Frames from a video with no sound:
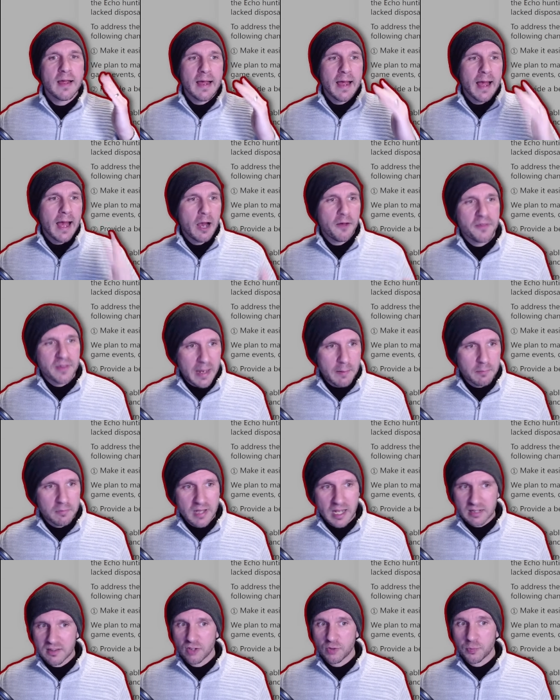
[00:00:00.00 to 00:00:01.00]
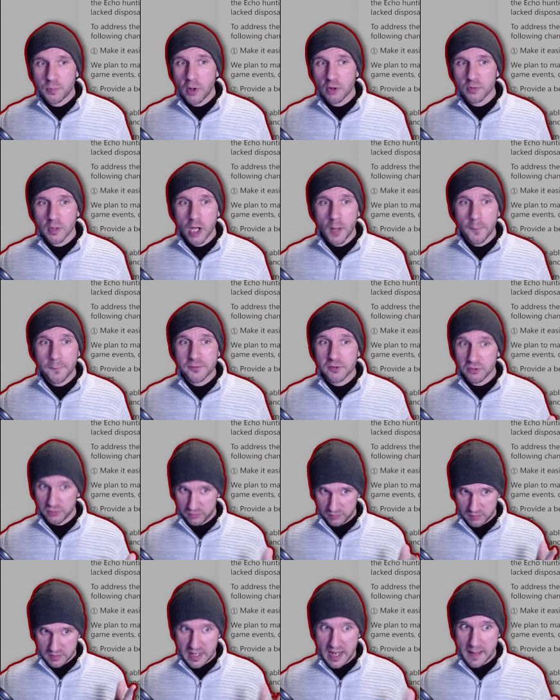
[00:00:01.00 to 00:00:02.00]
How the game lacked disposable
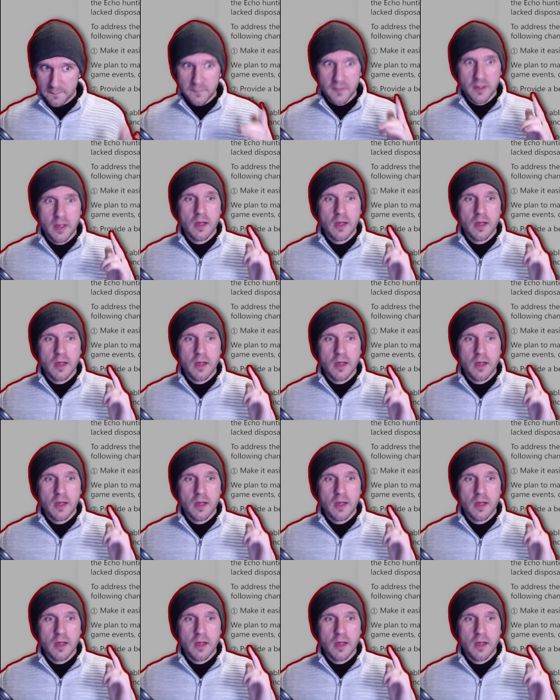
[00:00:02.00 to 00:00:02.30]
options. Yeah.